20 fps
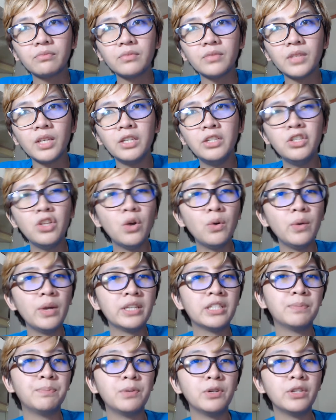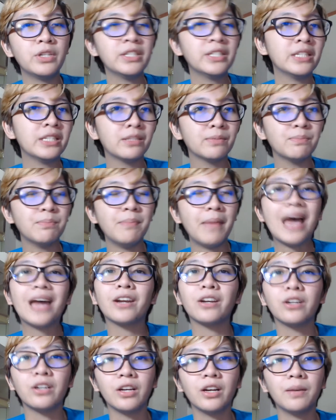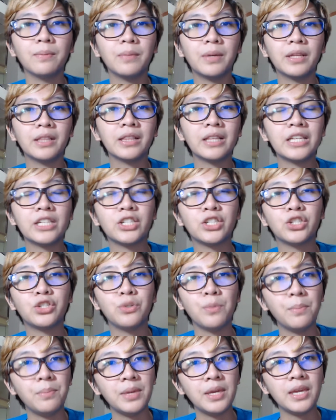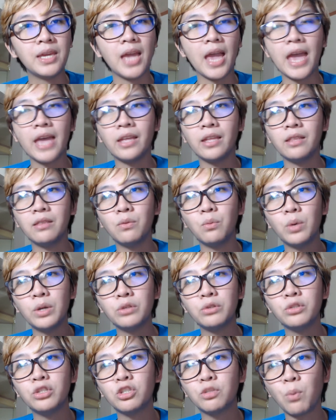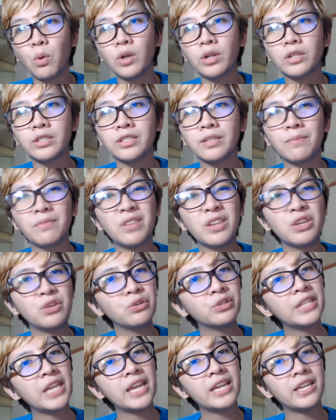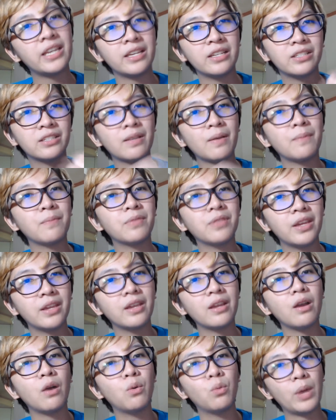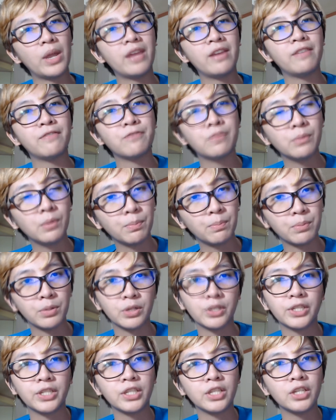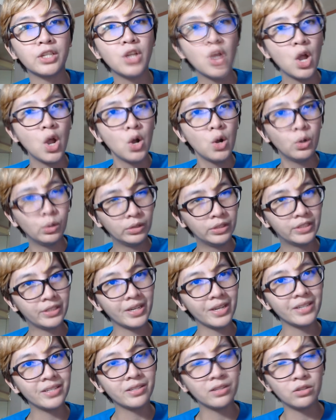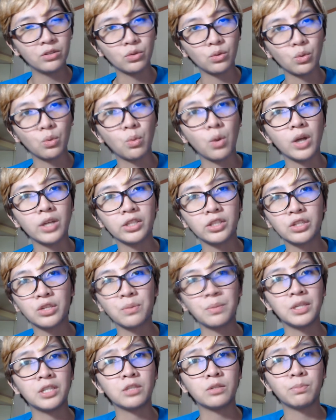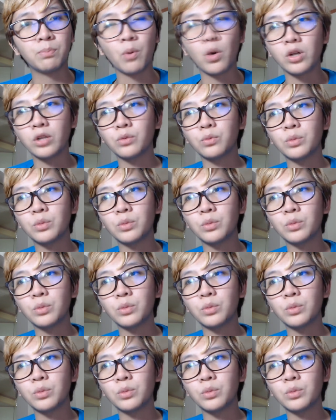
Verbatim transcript: you know, experiences matter, um, at least to me. And when you spoil something, you're taking something away from the person who doesn't want to be spoiled,